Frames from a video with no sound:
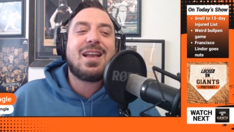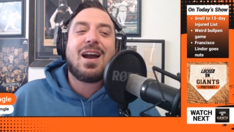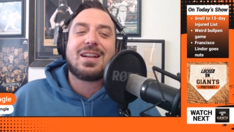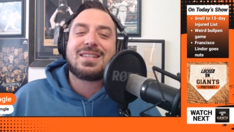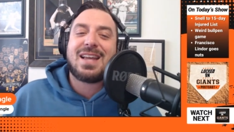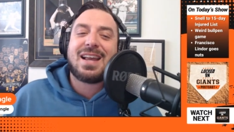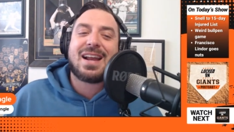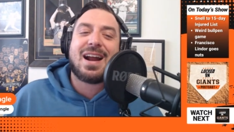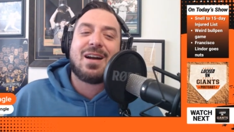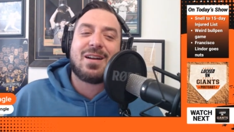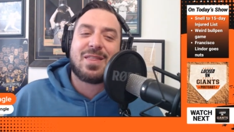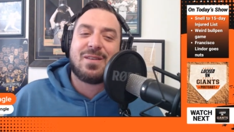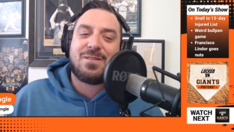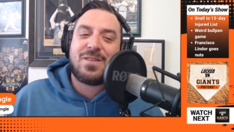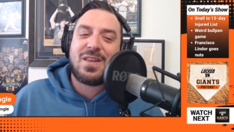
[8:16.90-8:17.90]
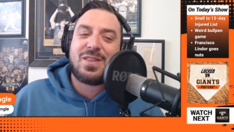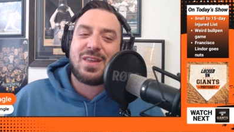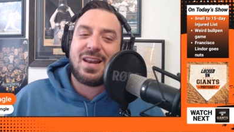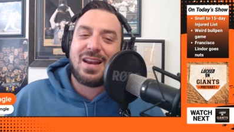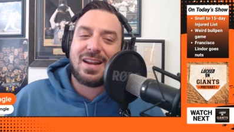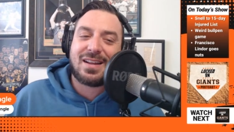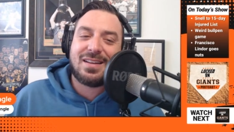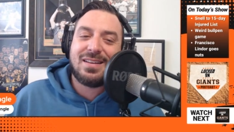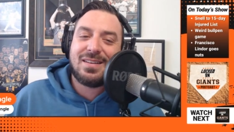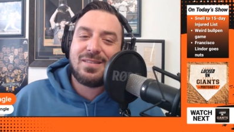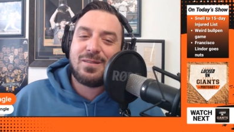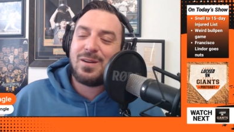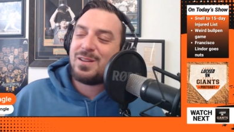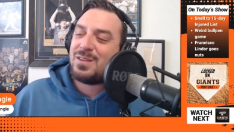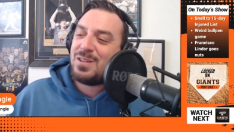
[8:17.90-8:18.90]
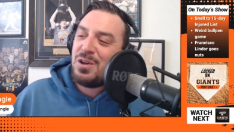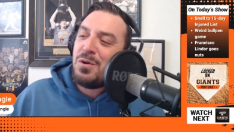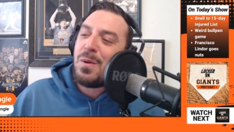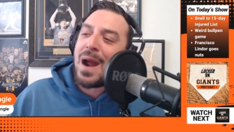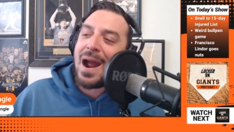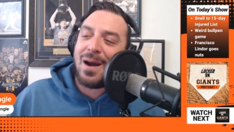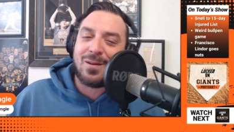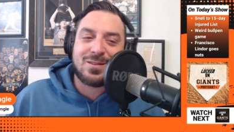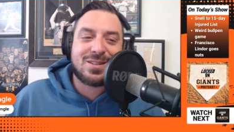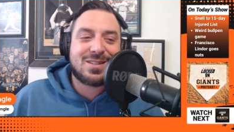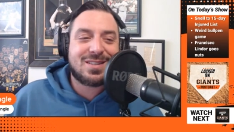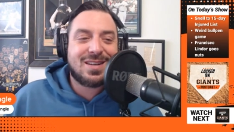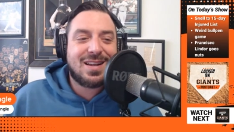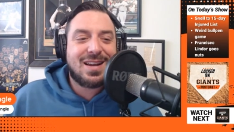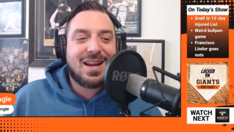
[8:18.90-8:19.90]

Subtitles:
taken out in the 5th inning with 2 outs.